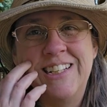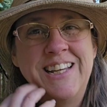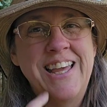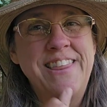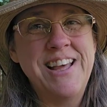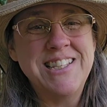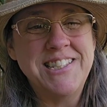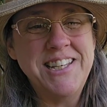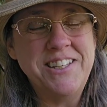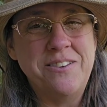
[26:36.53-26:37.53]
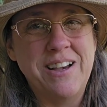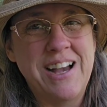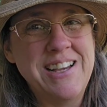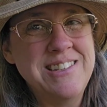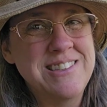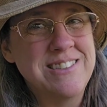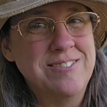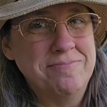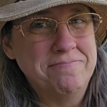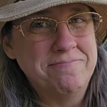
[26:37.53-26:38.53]
And that's it, you guys.
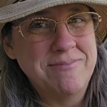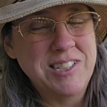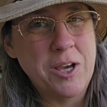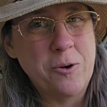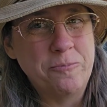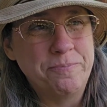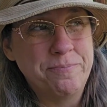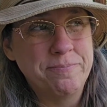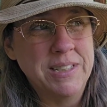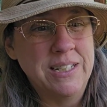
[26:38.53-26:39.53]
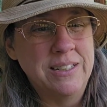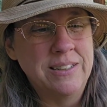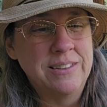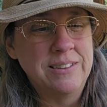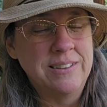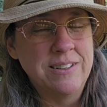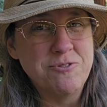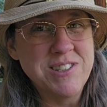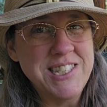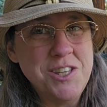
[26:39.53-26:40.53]
So,
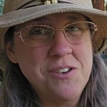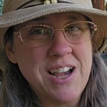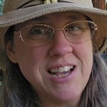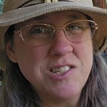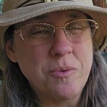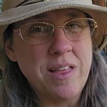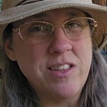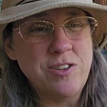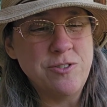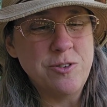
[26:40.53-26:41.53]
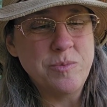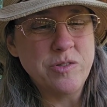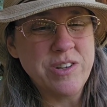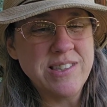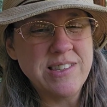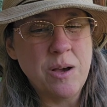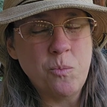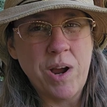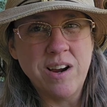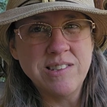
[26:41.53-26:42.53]
we'll see you guys around the YouTube streets
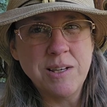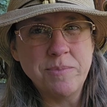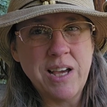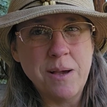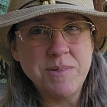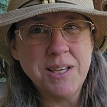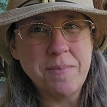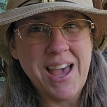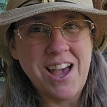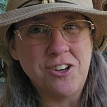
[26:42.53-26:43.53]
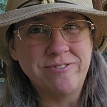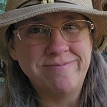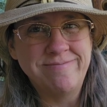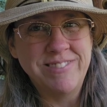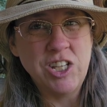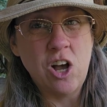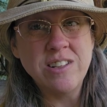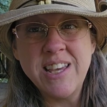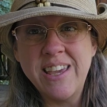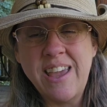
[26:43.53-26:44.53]
somewhere, sometime, somehow. Y'all
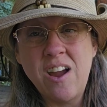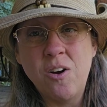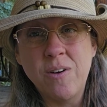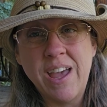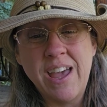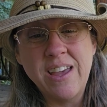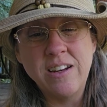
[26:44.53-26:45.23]
take care, okay?